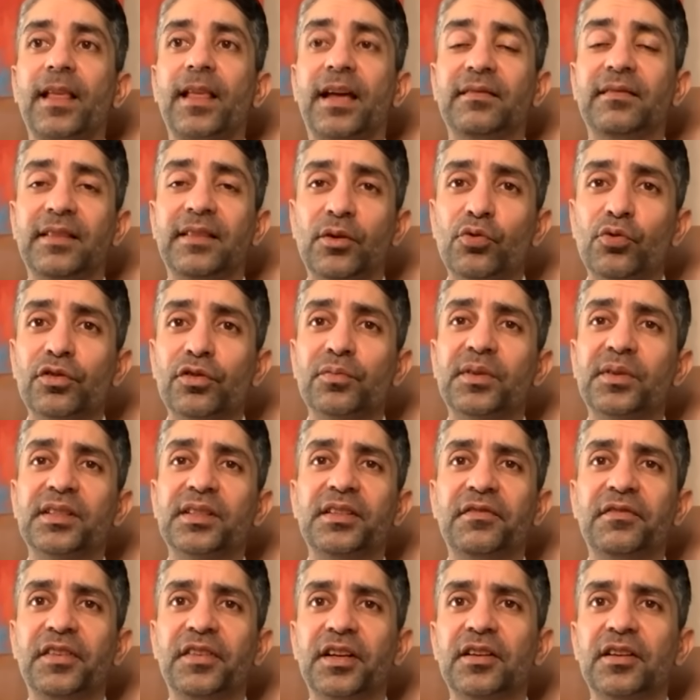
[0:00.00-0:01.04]
and those were
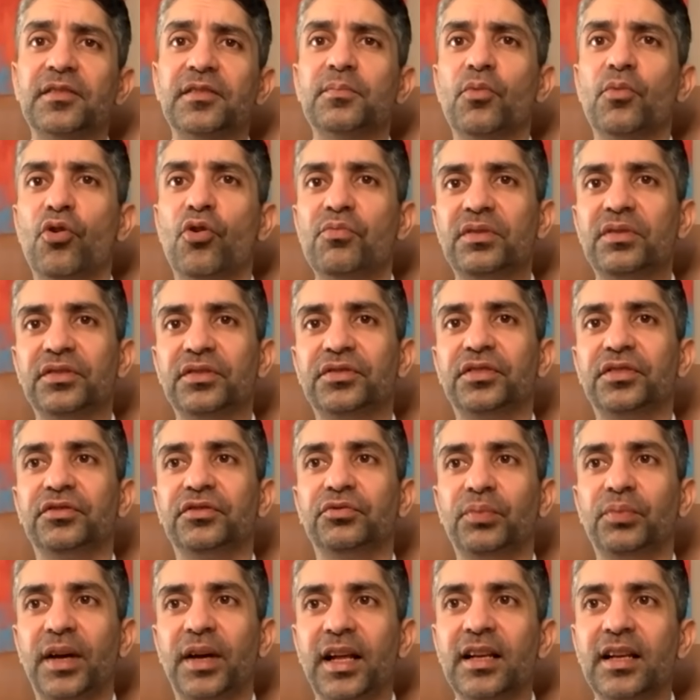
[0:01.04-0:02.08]
difficult moments
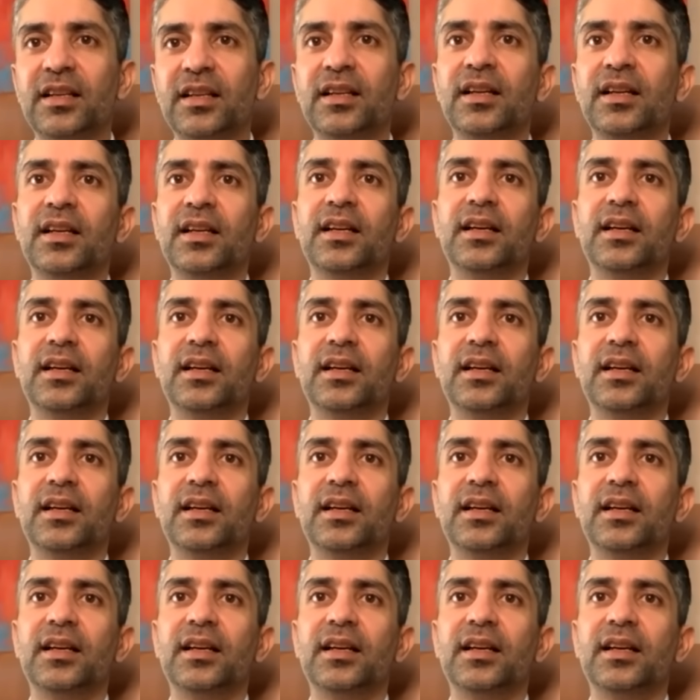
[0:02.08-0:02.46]
as well.